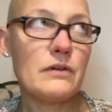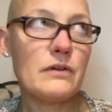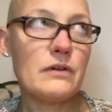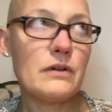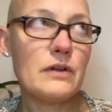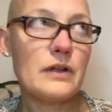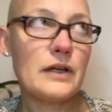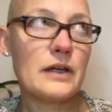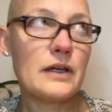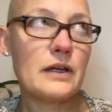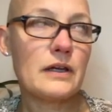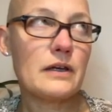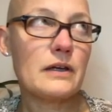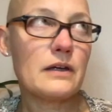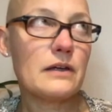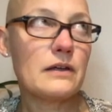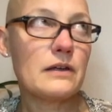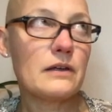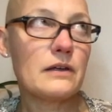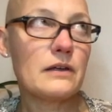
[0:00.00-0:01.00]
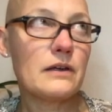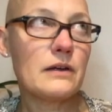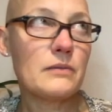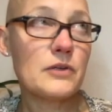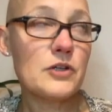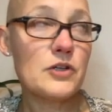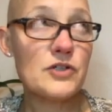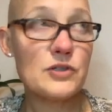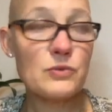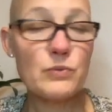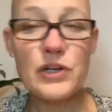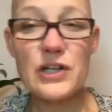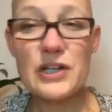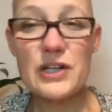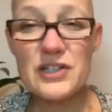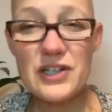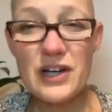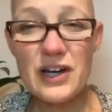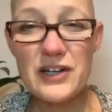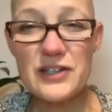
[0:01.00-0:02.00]
like, I'm going to use the word
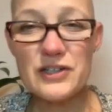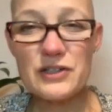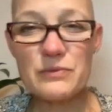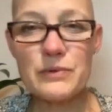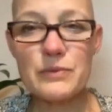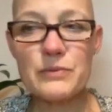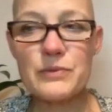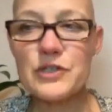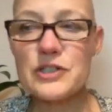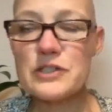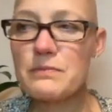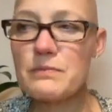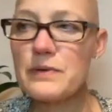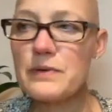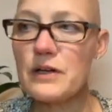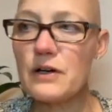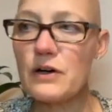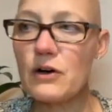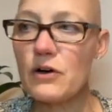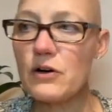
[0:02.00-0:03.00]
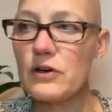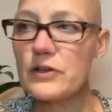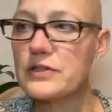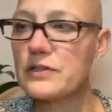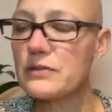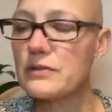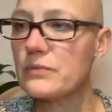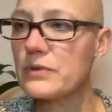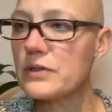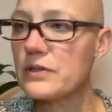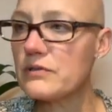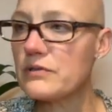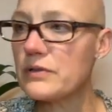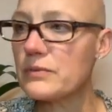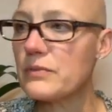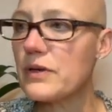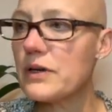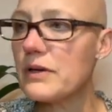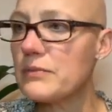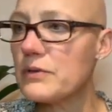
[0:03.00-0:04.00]
entitlement, which is a bit odd. So I'm wondering
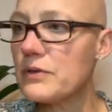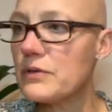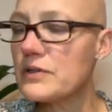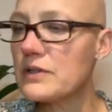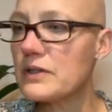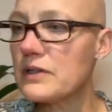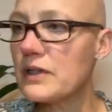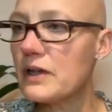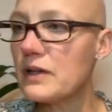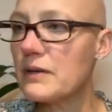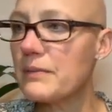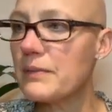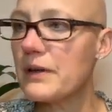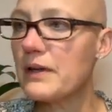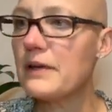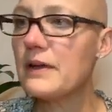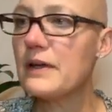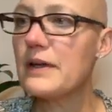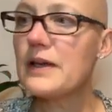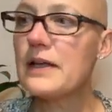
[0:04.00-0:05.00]
why I'm using that. But